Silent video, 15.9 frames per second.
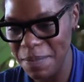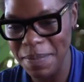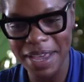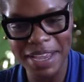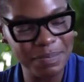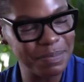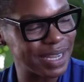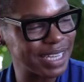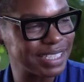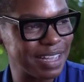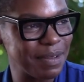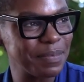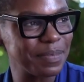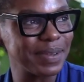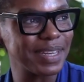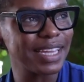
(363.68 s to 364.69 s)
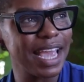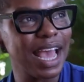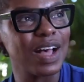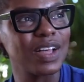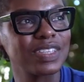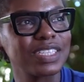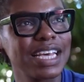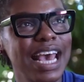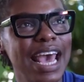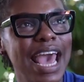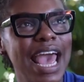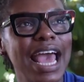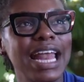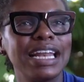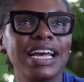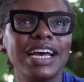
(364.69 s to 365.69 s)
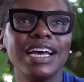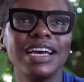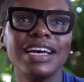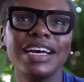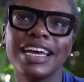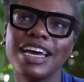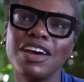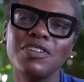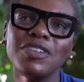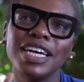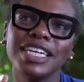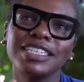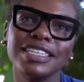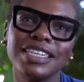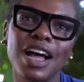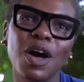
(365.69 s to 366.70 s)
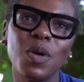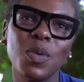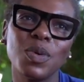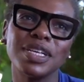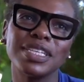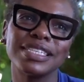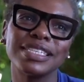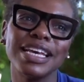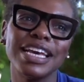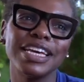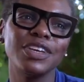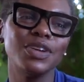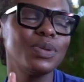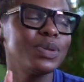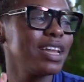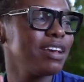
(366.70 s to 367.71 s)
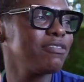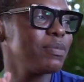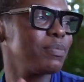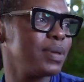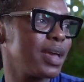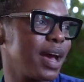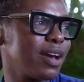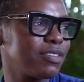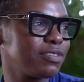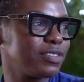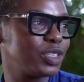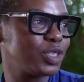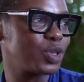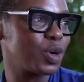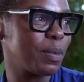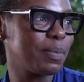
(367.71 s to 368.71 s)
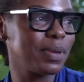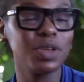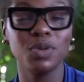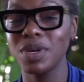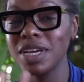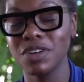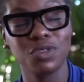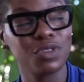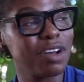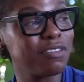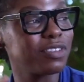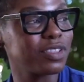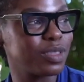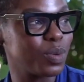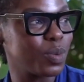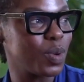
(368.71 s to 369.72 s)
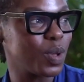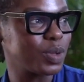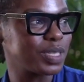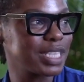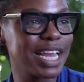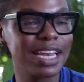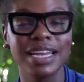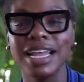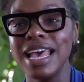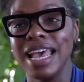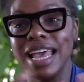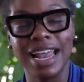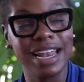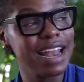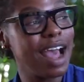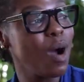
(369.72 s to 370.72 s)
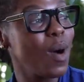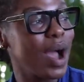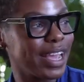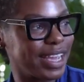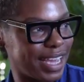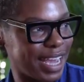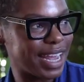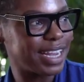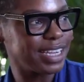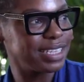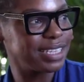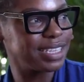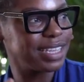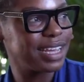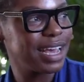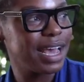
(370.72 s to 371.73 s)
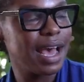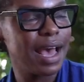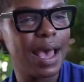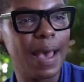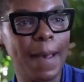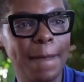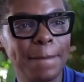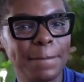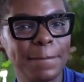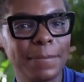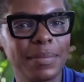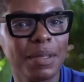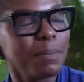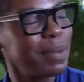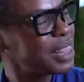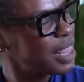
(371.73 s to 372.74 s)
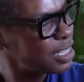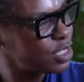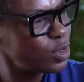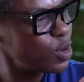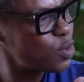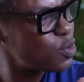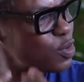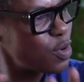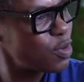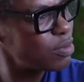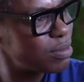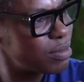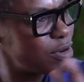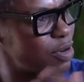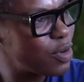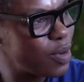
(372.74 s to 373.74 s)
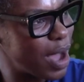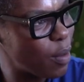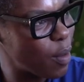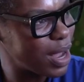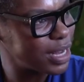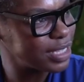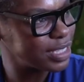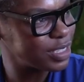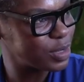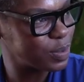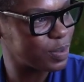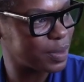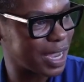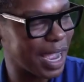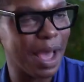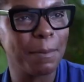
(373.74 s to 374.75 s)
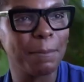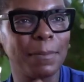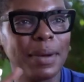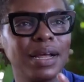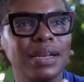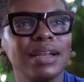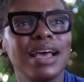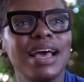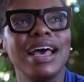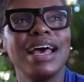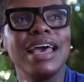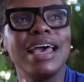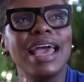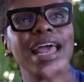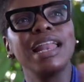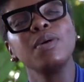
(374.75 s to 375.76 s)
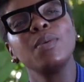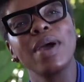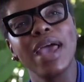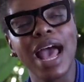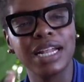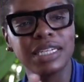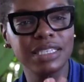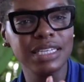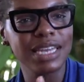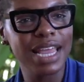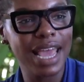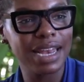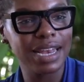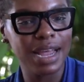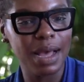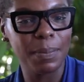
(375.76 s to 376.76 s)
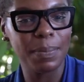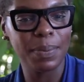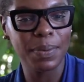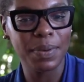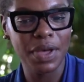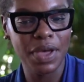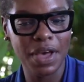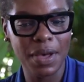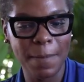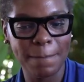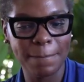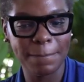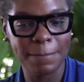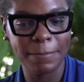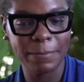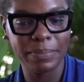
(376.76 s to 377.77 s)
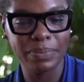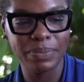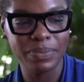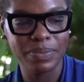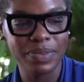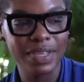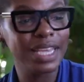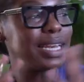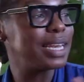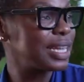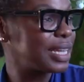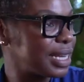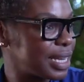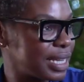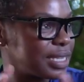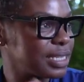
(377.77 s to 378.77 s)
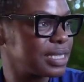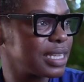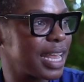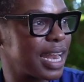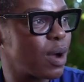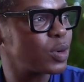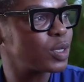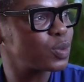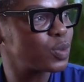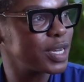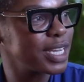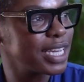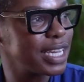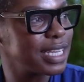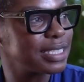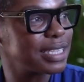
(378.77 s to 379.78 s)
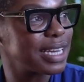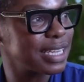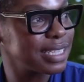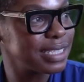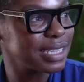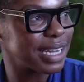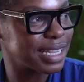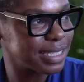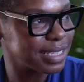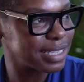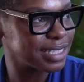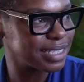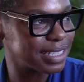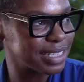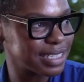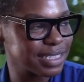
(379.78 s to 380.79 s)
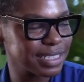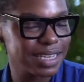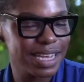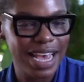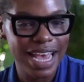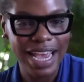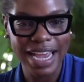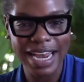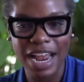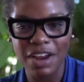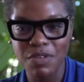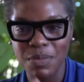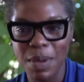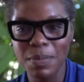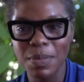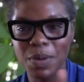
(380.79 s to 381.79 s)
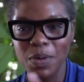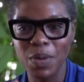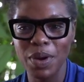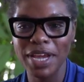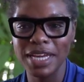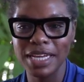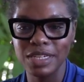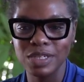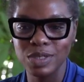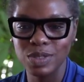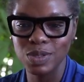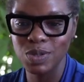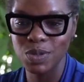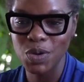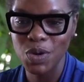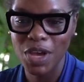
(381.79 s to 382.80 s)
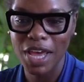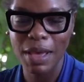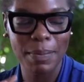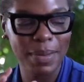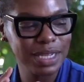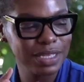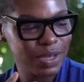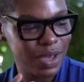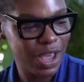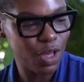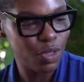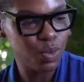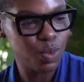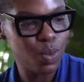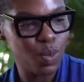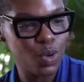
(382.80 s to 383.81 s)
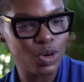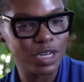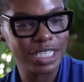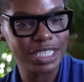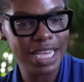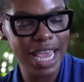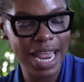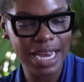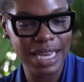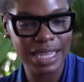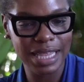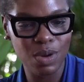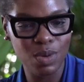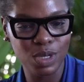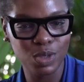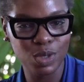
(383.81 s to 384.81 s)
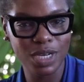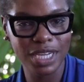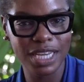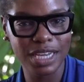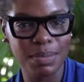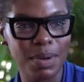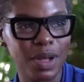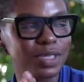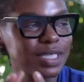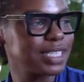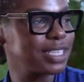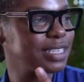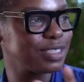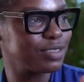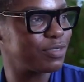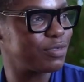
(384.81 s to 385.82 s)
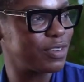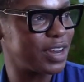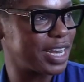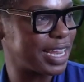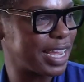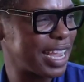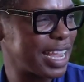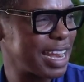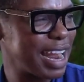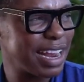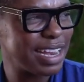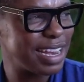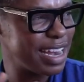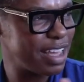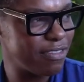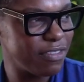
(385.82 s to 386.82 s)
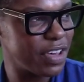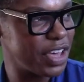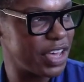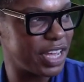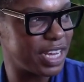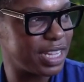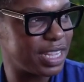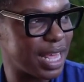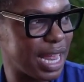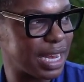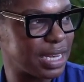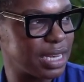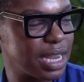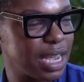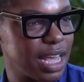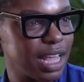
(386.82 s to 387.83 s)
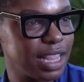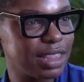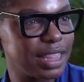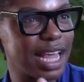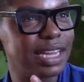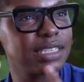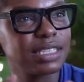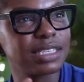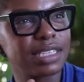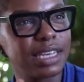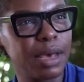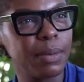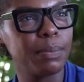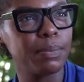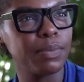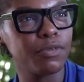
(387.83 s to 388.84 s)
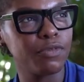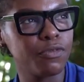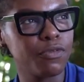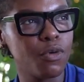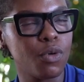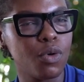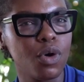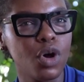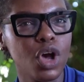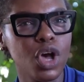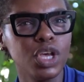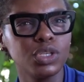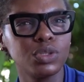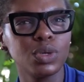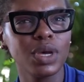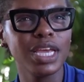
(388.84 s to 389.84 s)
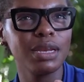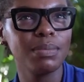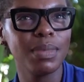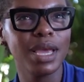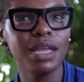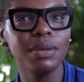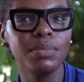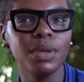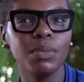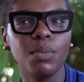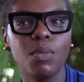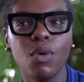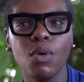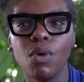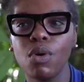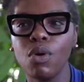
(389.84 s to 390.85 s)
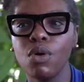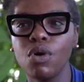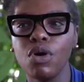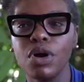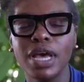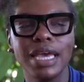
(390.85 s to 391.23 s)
are made by somebody else and her, her rationale was you'll never be out of a job and you can travel the world and and now i get it um, but that's not who who i wanted to become but mm. anyway i did end up um, in England and I was working as a nursing assistant. Okay. And I remember going into a mental health ward and they were talking about schizophrenia and I'd never heard that hmm. that term before. So it made me more